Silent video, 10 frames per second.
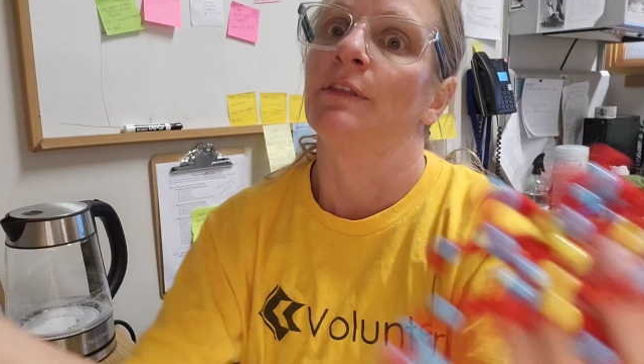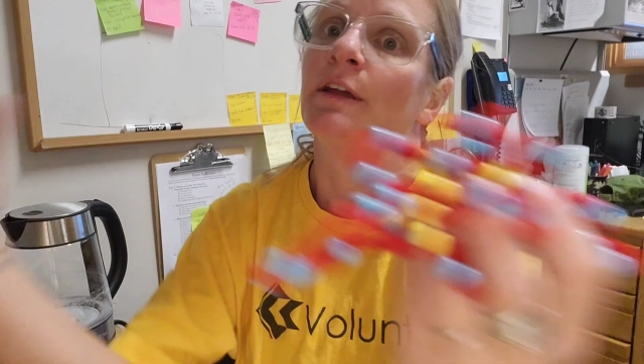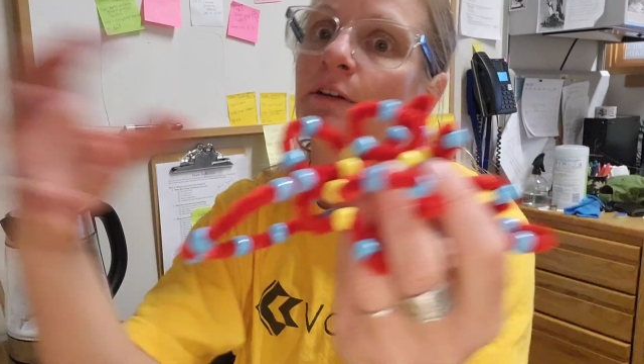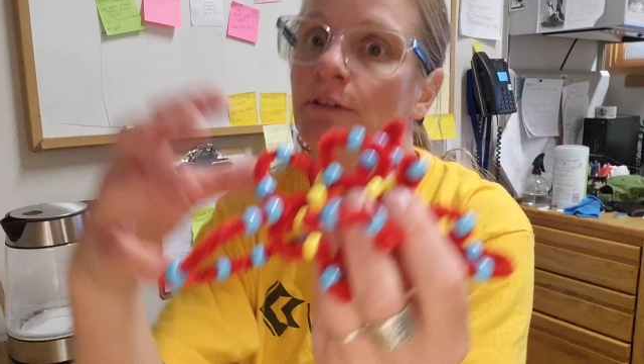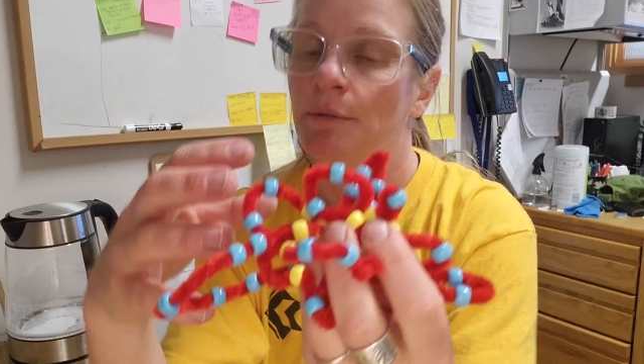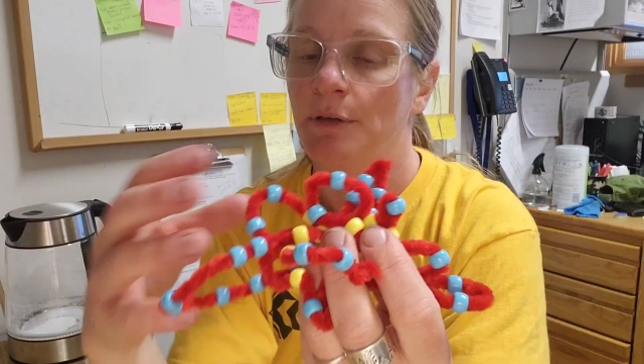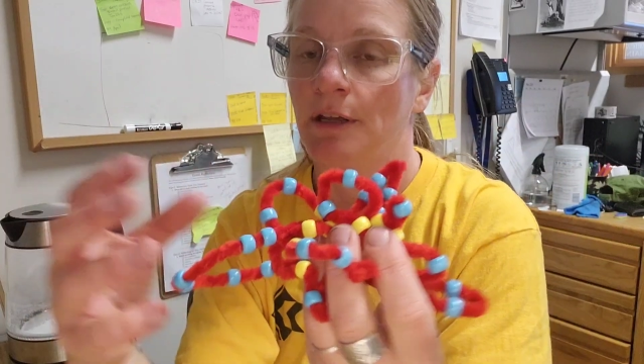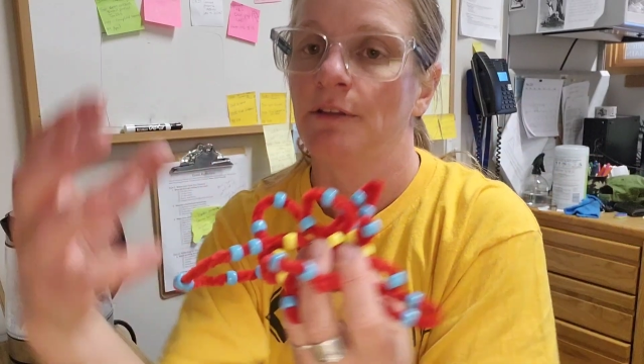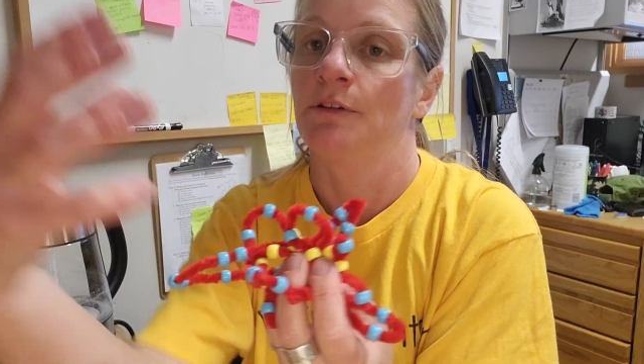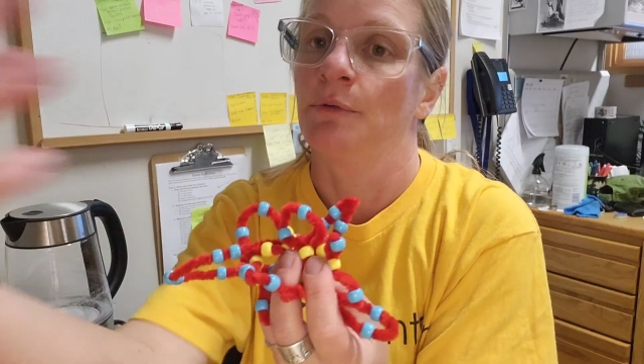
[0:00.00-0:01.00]
They all come
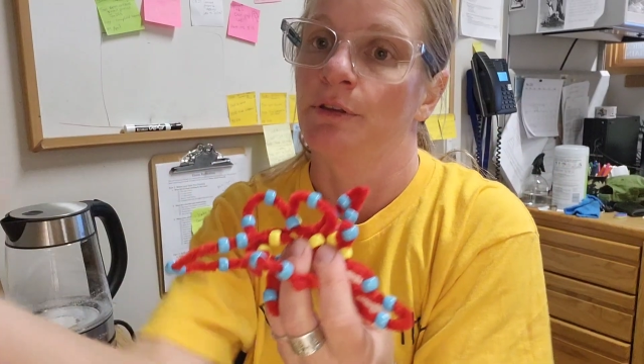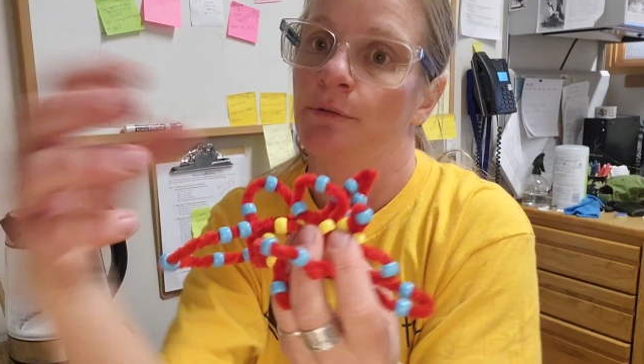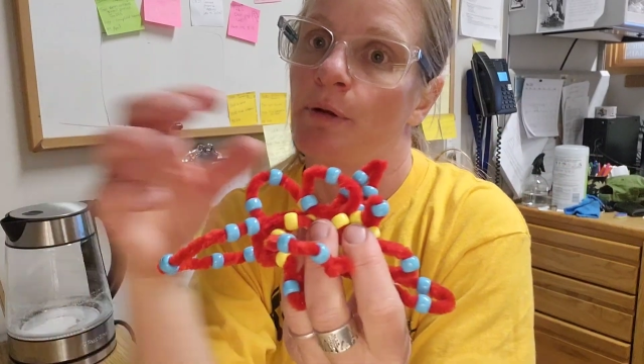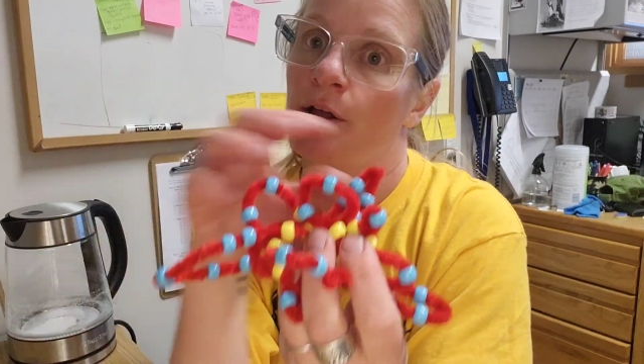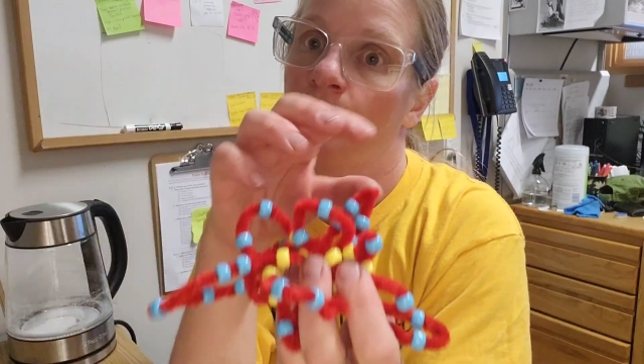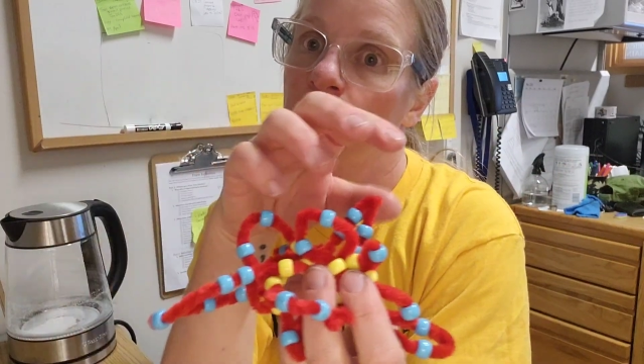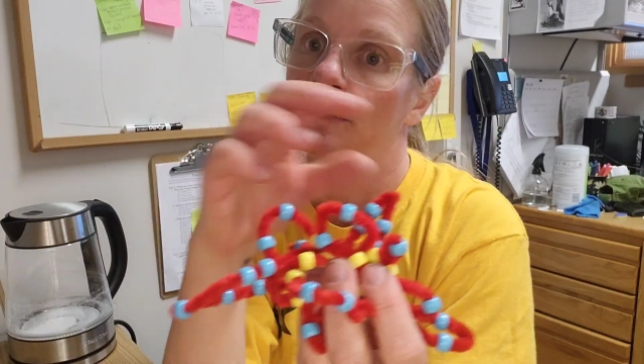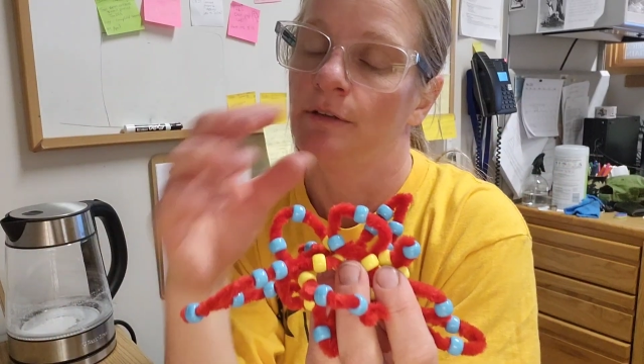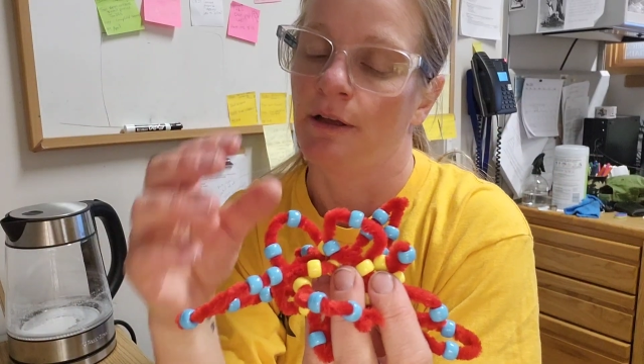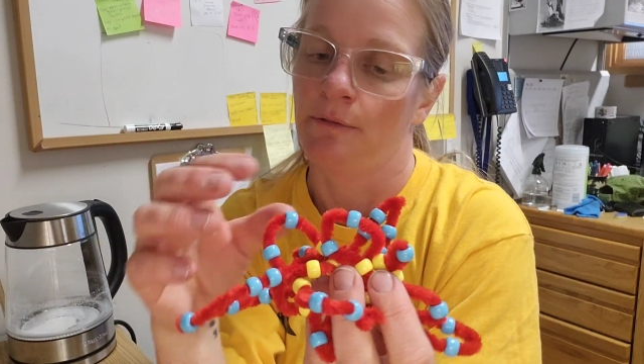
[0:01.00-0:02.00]
together with their
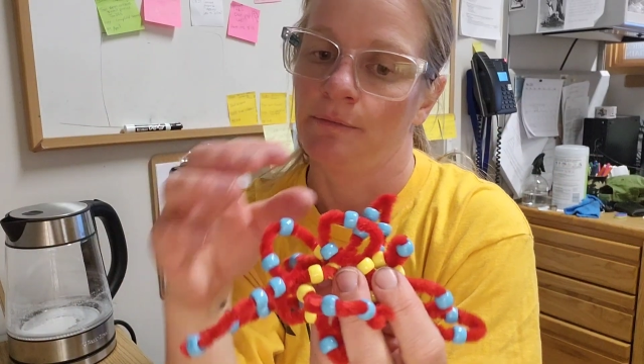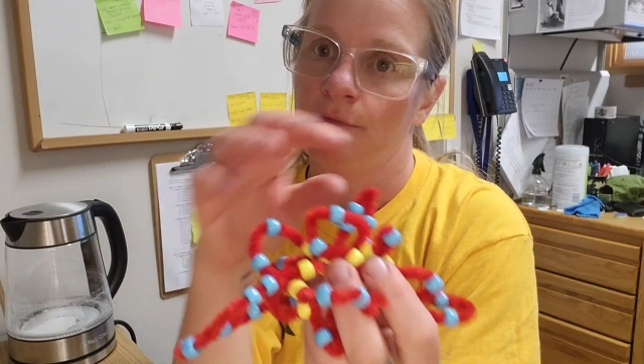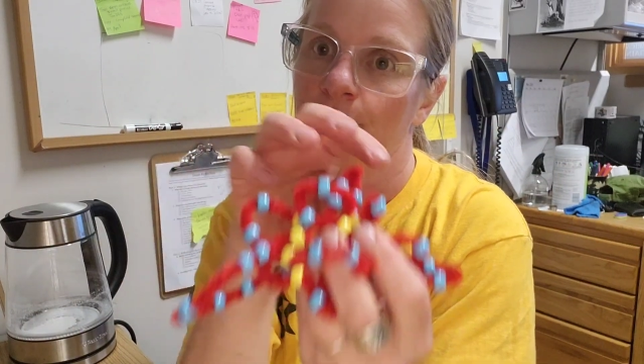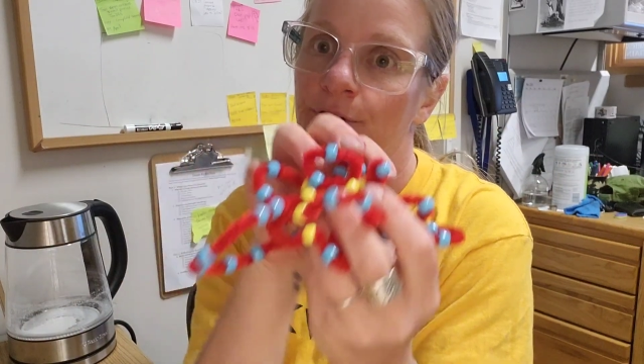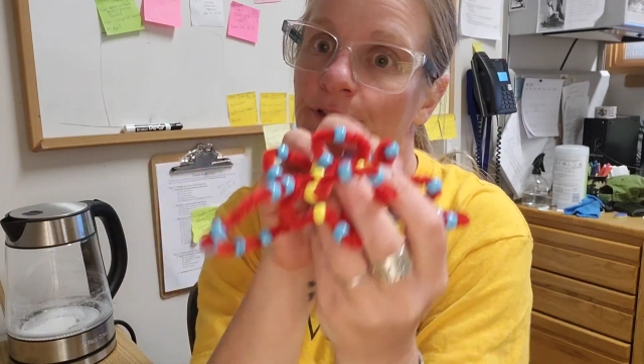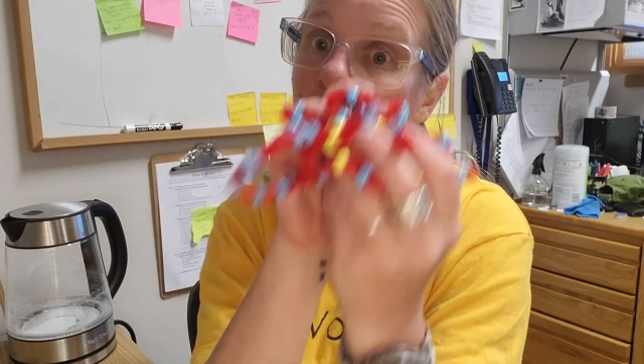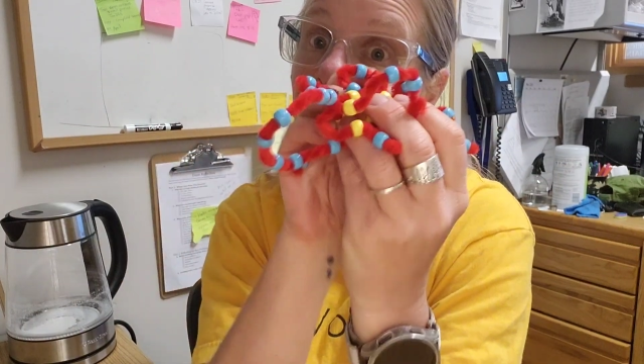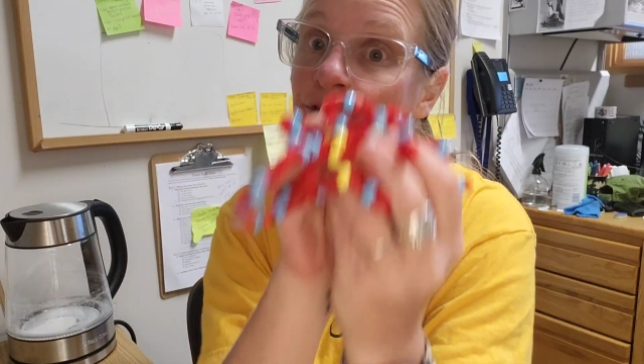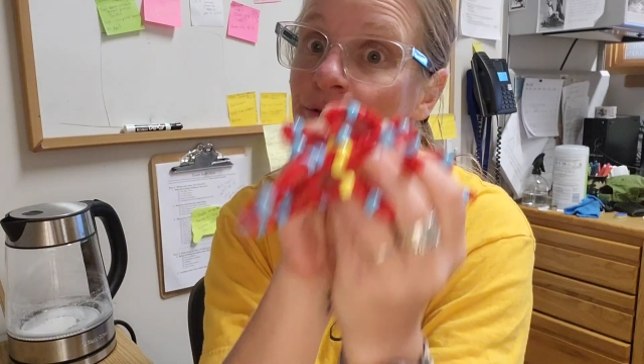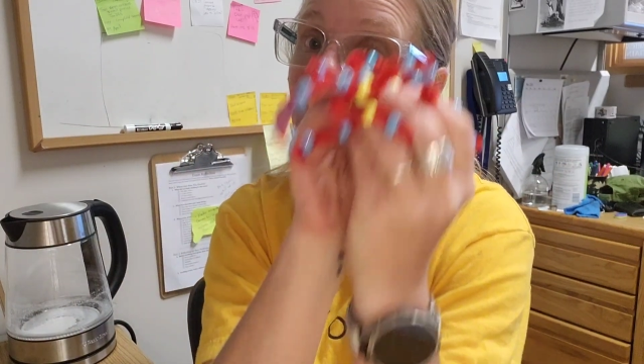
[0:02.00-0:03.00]

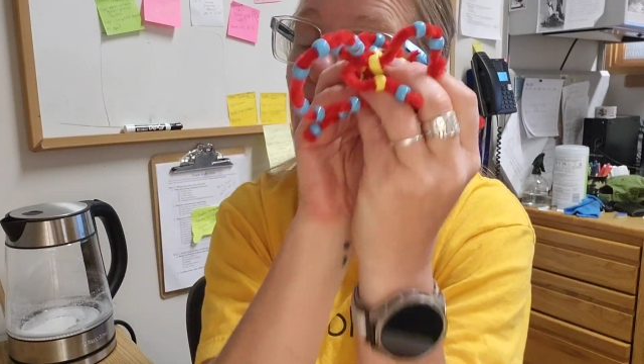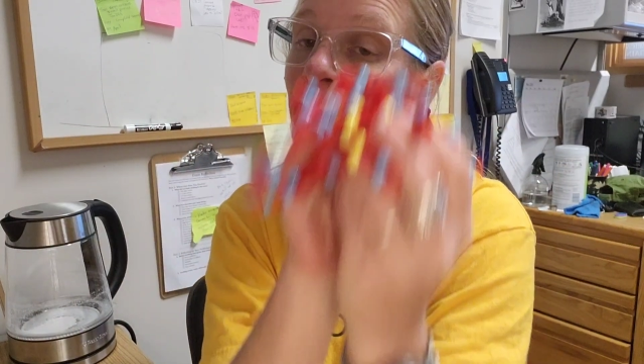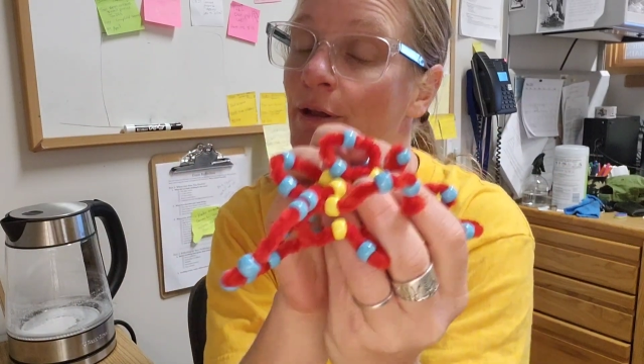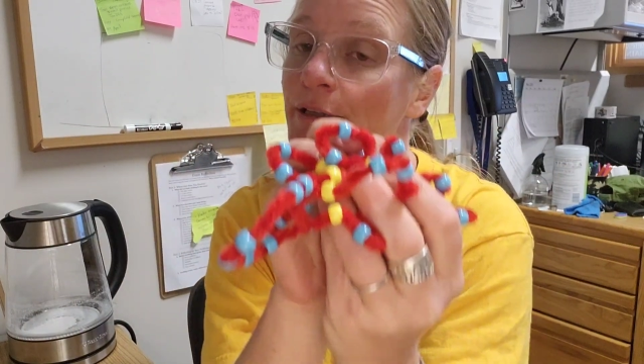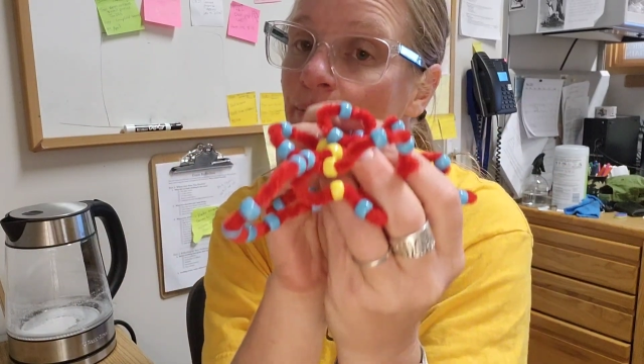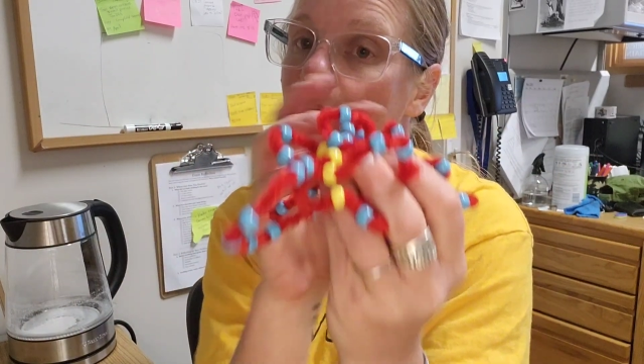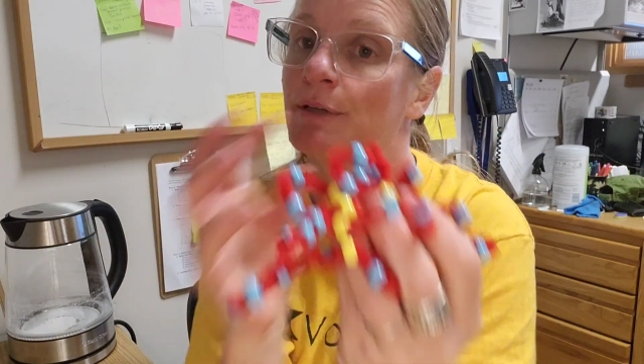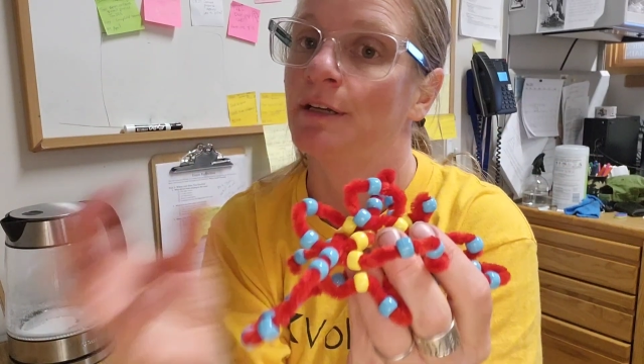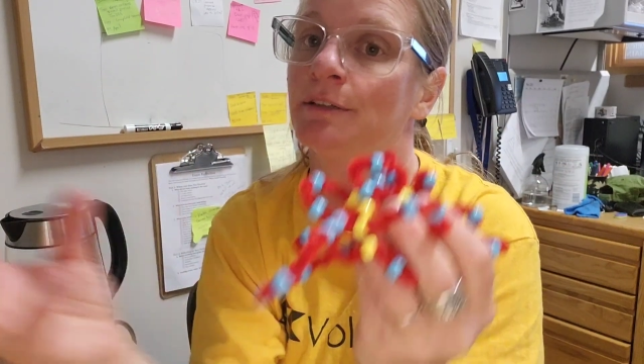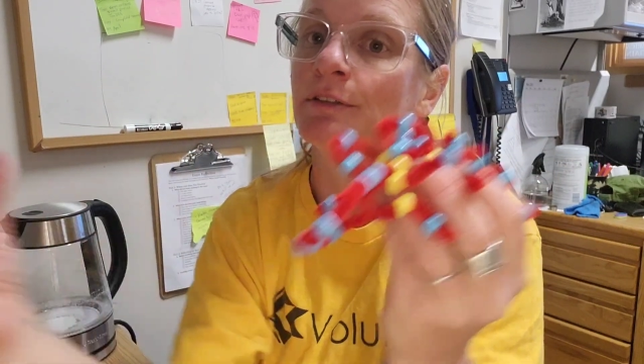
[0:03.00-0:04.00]
their
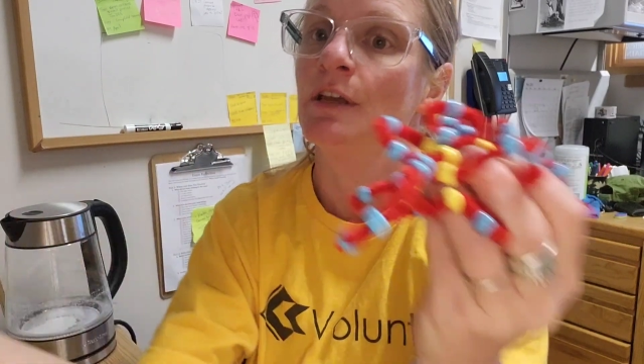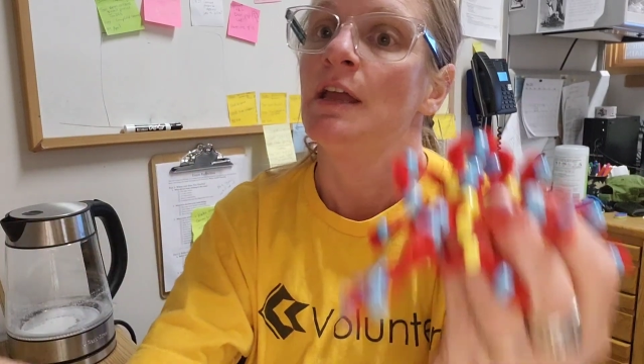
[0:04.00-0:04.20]
polypeptides,